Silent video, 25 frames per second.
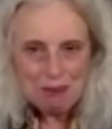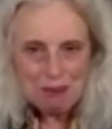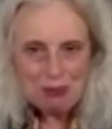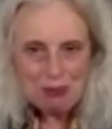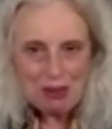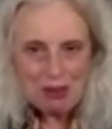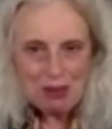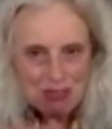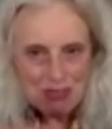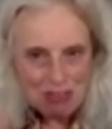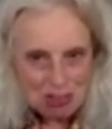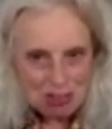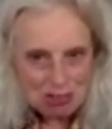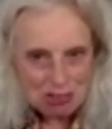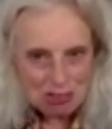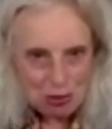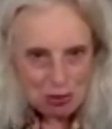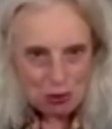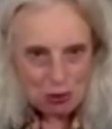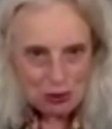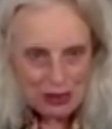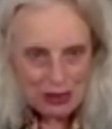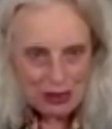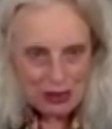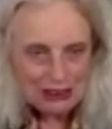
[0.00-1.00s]

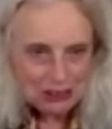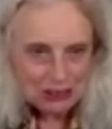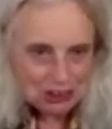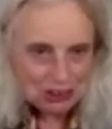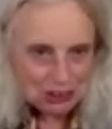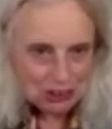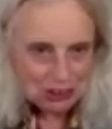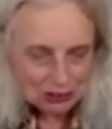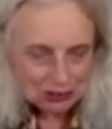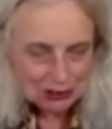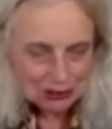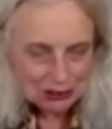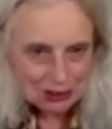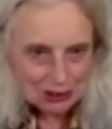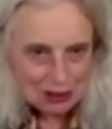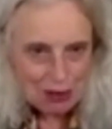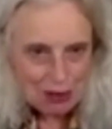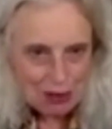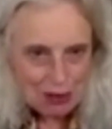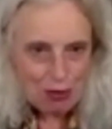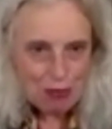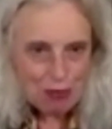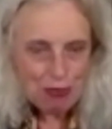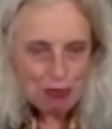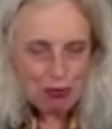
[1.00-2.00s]
disconnection
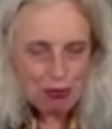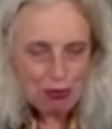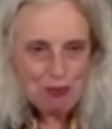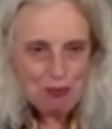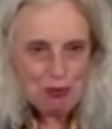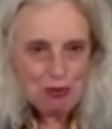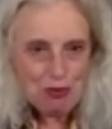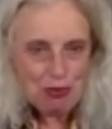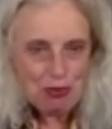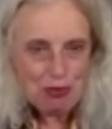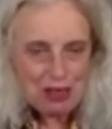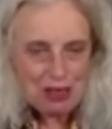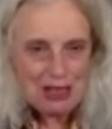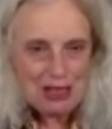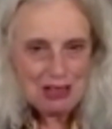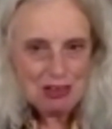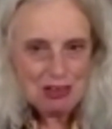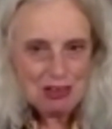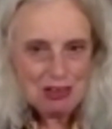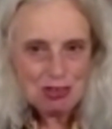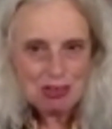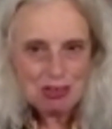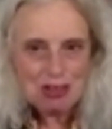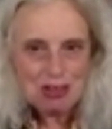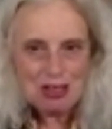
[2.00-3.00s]
from the
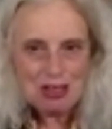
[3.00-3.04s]
things